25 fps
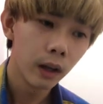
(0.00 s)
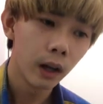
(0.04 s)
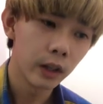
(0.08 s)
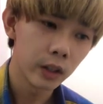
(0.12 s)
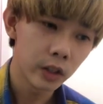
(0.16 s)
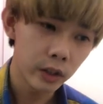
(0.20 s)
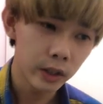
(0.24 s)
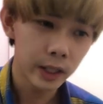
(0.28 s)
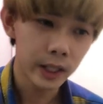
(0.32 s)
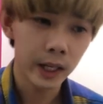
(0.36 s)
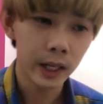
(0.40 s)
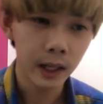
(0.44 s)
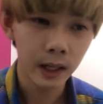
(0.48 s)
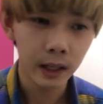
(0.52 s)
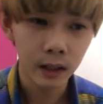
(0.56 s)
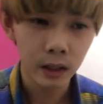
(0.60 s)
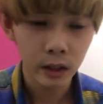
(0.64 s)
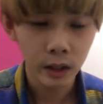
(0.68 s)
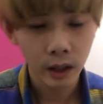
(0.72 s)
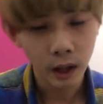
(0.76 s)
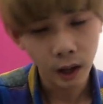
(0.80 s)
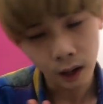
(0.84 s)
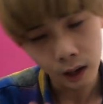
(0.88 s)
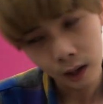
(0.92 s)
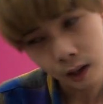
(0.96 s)
see
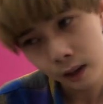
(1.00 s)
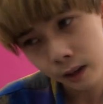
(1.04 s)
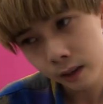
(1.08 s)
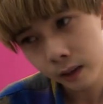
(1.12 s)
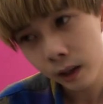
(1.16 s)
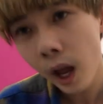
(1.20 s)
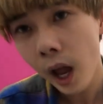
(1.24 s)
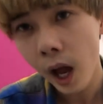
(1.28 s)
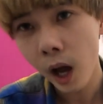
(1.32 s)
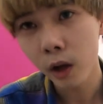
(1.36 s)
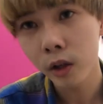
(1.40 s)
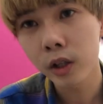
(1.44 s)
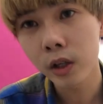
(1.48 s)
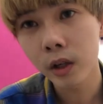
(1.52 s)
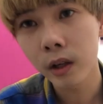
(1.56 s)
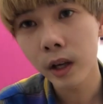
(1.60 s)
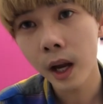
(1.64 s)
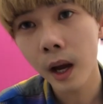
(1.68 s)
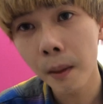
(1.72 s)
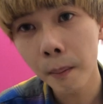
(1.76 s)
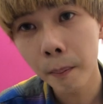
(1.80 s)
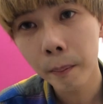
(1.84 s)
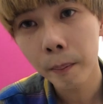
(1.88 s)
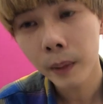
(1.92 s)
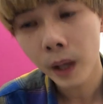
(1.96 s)
how
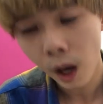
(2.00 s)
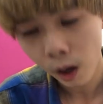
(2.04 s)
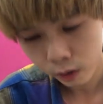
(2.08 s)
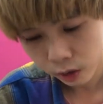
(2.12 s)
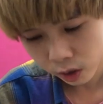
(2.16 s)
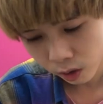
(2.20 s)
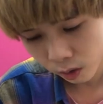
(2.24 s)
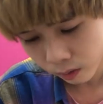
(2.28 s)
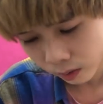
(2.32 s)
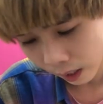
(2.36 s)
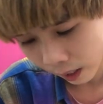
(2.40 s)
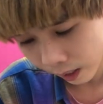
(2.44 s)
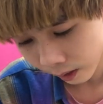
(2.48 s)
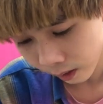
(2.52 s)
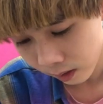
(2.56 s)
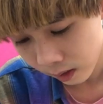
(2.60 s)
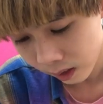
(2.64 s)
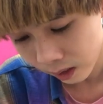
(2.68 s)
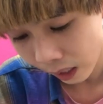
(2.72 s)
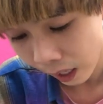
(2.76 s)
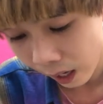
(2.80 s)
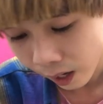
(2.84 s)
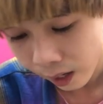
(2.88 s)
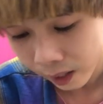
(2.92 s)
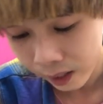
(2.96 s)
to
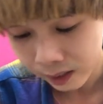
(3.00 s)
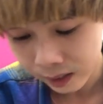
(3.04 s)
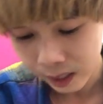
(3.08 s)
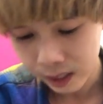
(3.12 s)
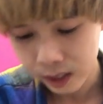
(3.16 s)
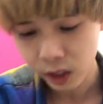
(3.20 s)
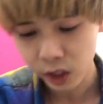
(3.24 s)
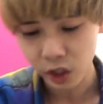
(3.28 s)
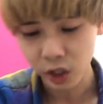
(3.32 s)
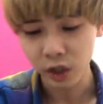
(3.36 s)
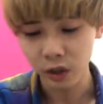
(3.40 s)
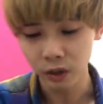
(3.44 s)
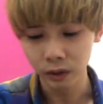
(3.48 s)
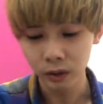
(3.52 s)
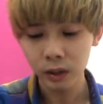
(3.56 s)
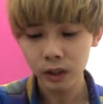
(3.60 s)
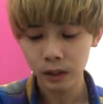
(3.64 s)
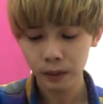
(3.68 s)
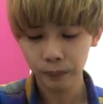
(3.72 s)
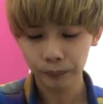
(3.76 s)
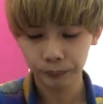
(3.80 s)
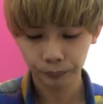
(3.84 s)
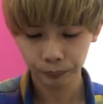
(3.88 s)
styling these shoes.